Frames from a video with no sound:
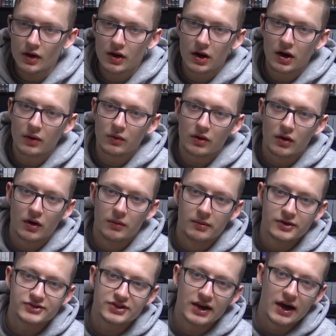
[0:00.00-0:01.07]
Oh, we're
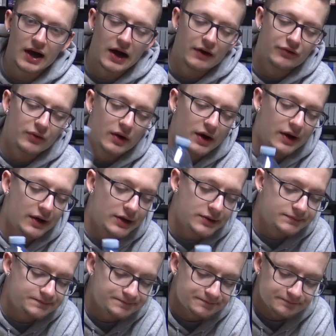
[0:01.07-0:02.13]
almost at halfway.
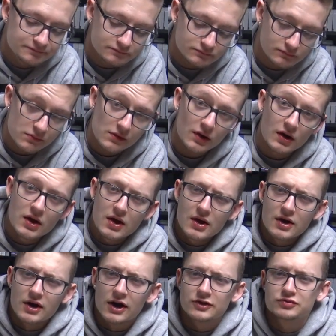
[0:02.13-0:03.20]

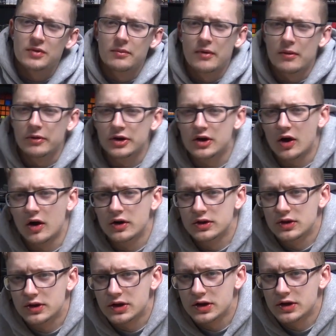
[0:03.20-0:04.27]
How's my memory card
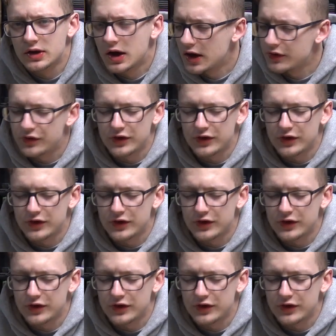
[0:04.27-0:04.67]
looking? I